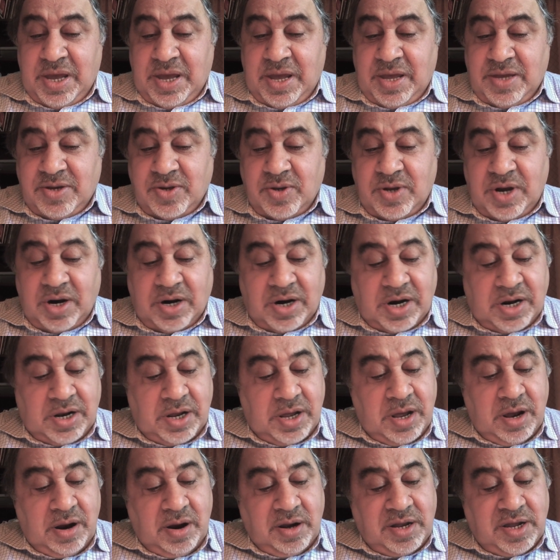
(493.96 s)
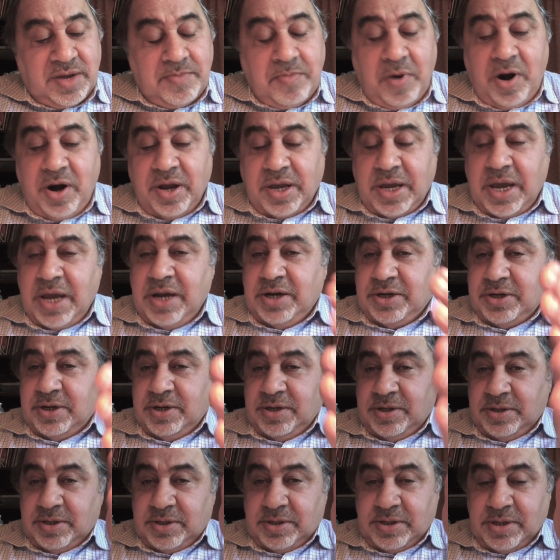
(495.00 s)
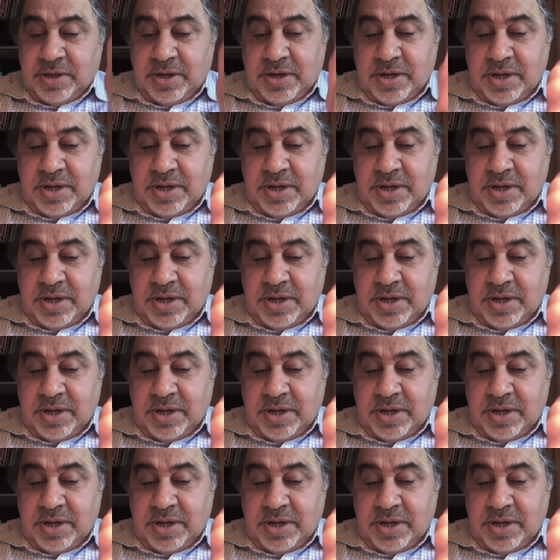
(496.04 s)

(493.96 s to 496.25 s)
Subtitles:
So there are clear demarcations,